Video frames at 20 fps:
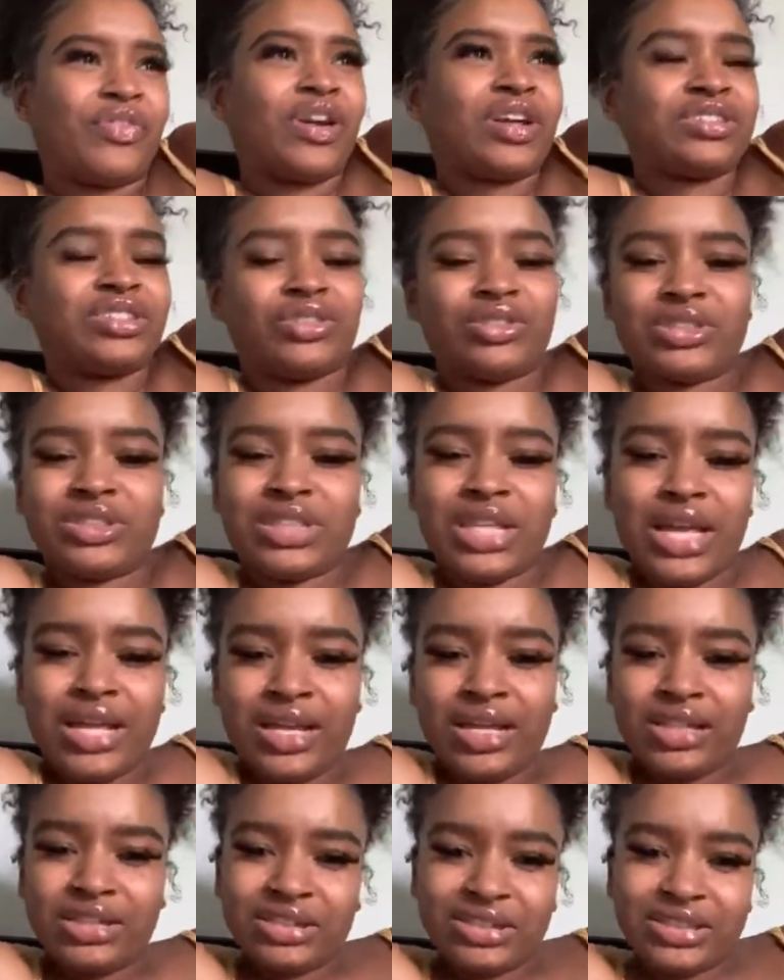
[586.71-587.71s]
Fuck. So this
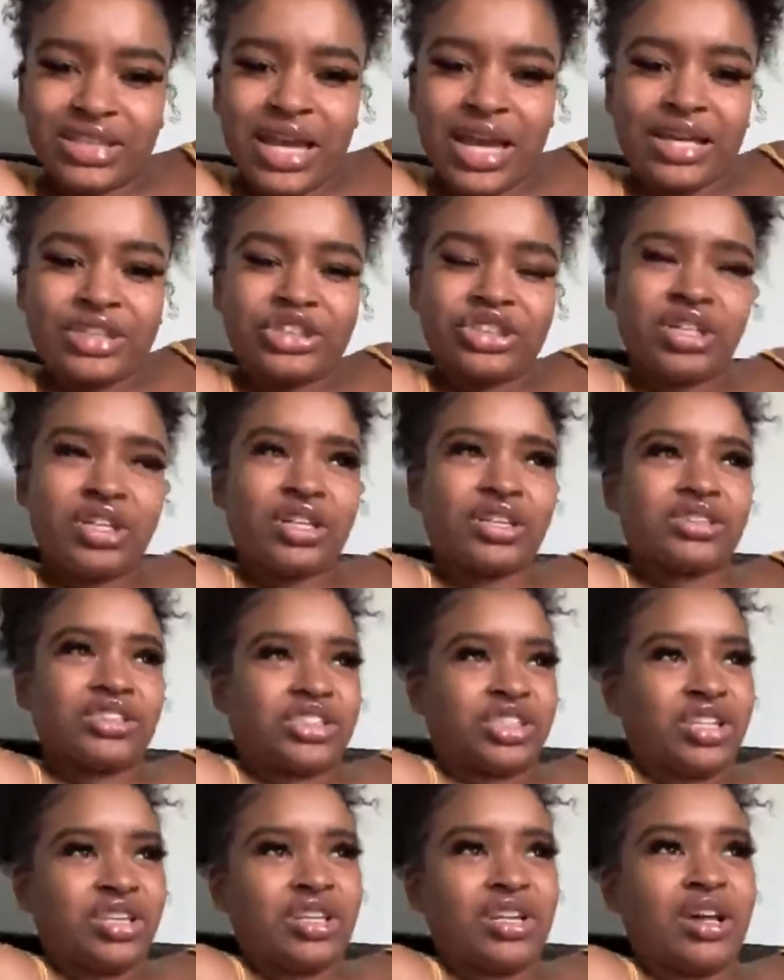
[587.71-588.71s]
lady just she
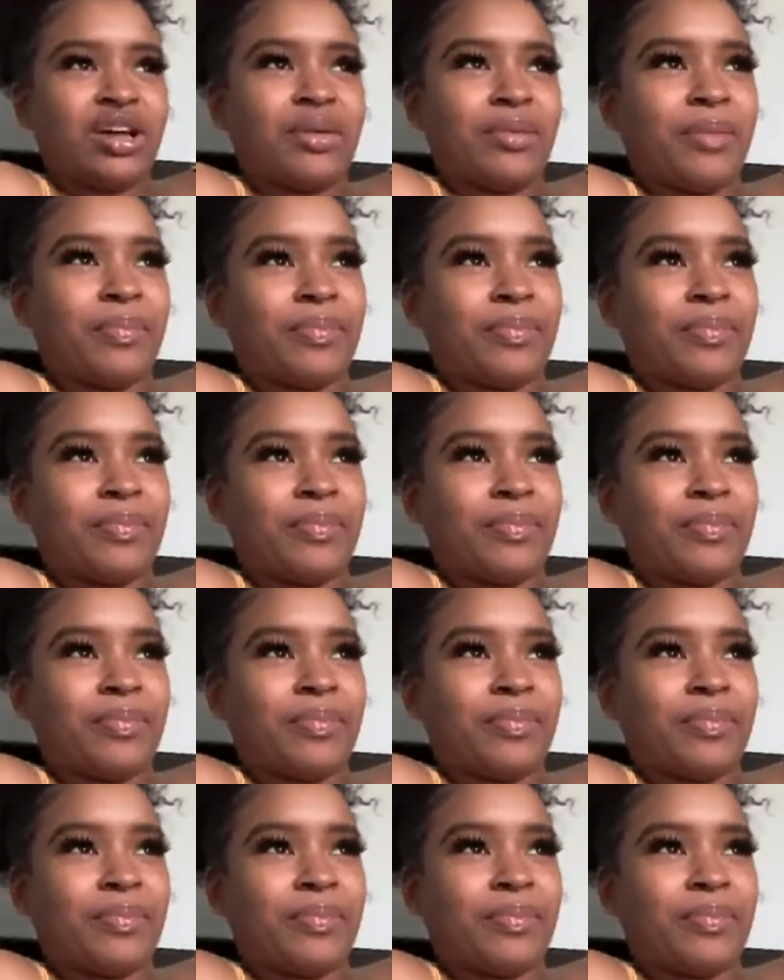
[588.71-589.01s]
didn't